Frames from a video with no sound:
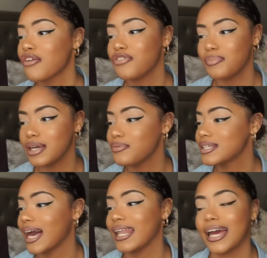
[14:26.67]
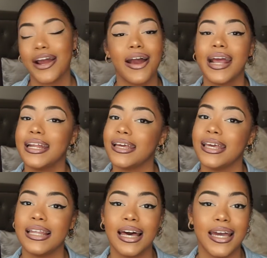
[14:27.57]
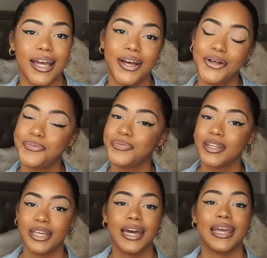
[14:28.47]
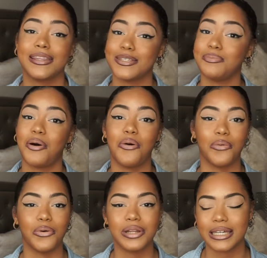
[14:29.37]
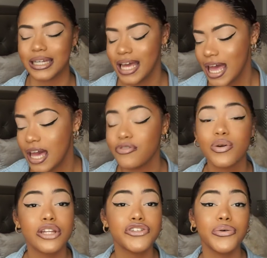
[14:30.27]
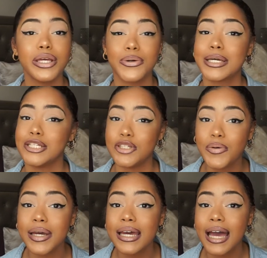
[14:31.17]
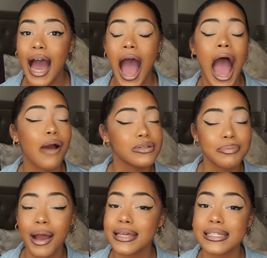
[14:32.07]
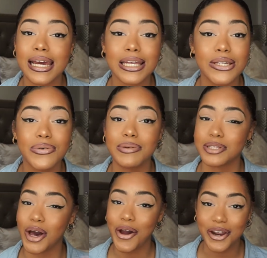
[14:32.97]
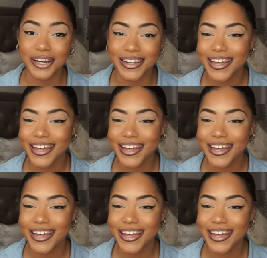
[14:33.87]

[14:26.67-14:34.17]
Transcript: for me, it was kind of like, all right, Nikki, like, you gotta get this ball rolling. If you can do it, you can do it. I was surprised that I could do it. It was hard,